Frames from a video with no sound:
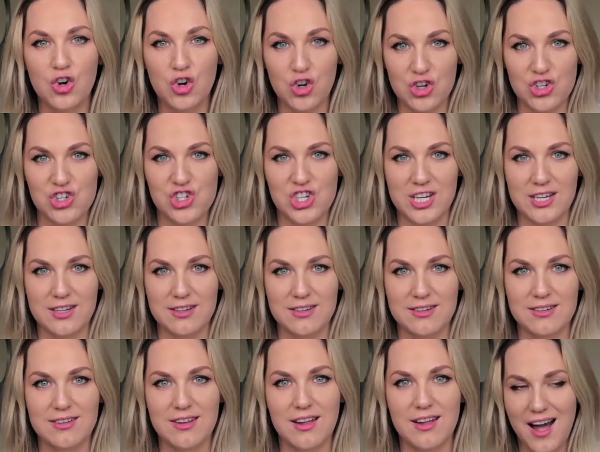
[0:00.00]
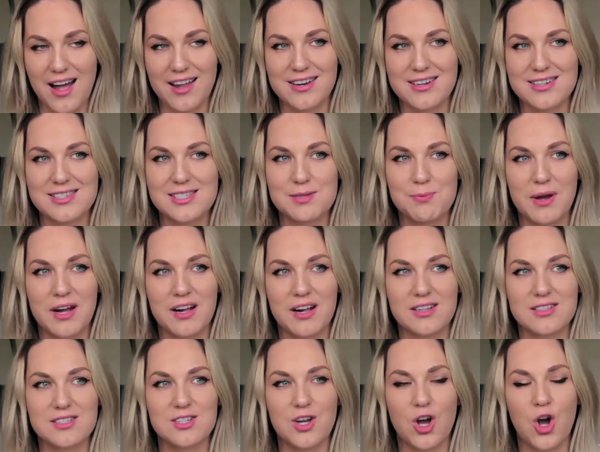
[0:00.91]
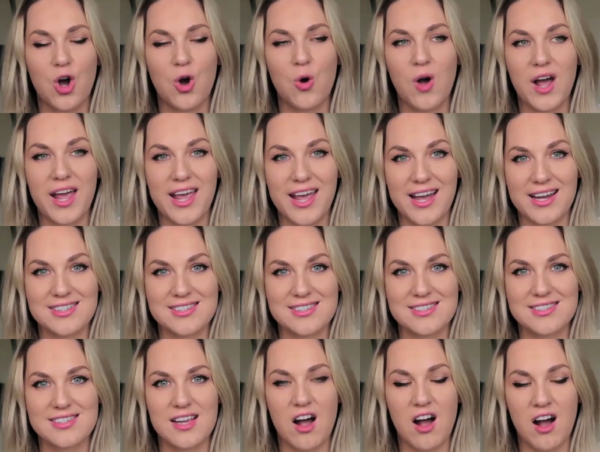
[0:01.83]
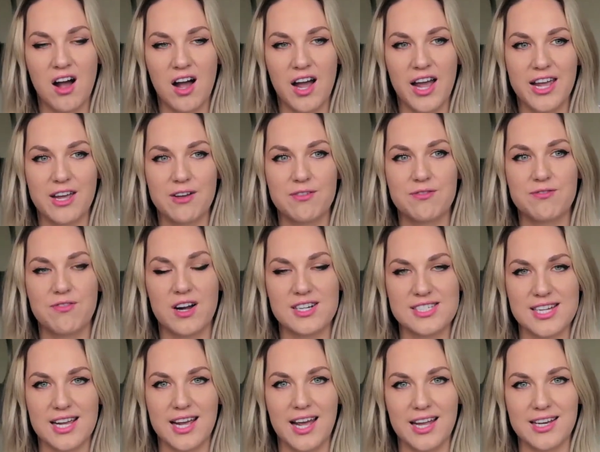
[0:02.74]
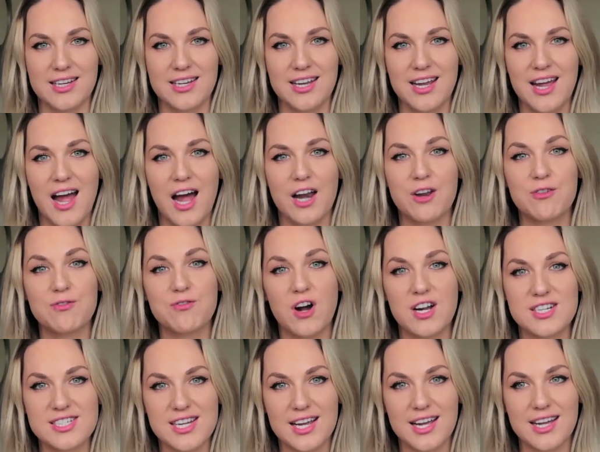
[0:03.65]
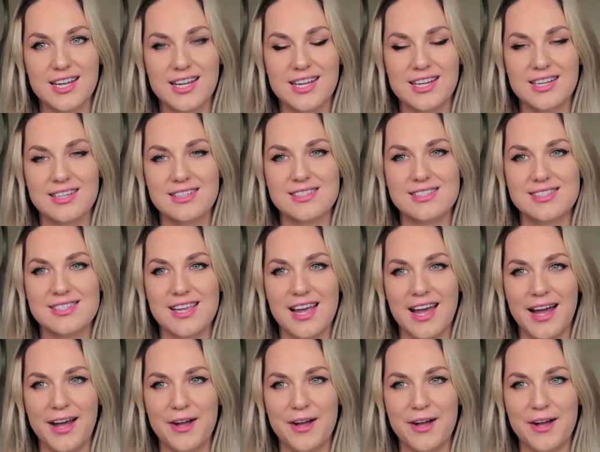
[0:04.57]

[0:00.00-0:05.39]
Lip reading: Oshin. And it's spelled O-I-S-I fada N. And a fada is